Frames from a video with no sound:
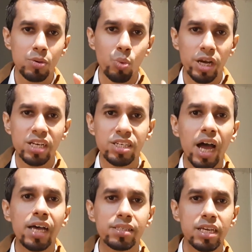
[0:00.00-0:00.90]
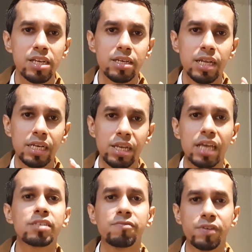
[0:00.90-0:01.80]
What it does, it
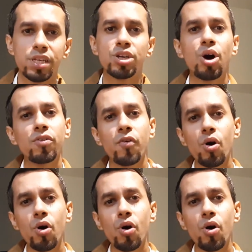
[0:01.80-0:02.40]
takes a video of